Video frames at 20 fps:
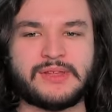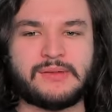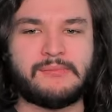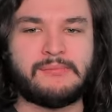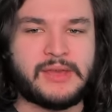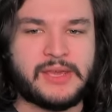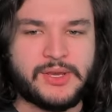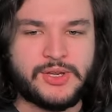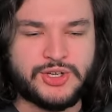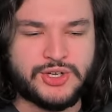the
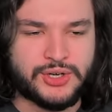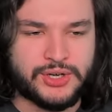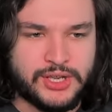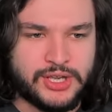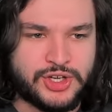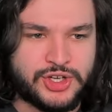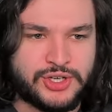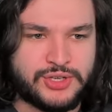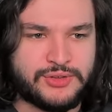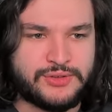major
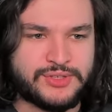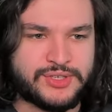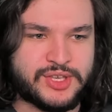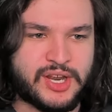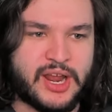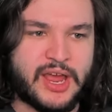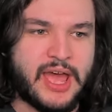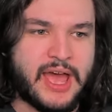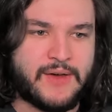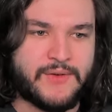issues
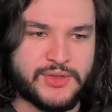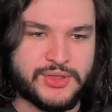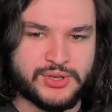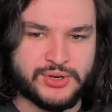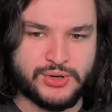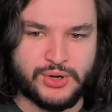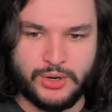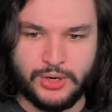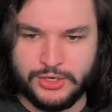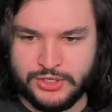that I have with
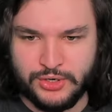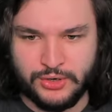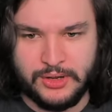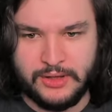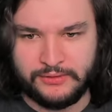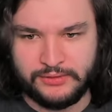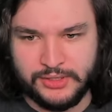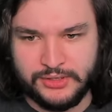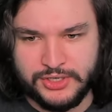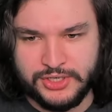Eternal
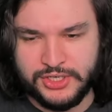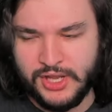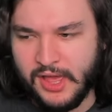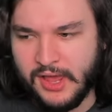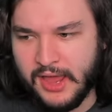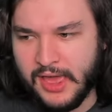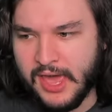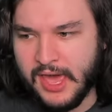Evolution.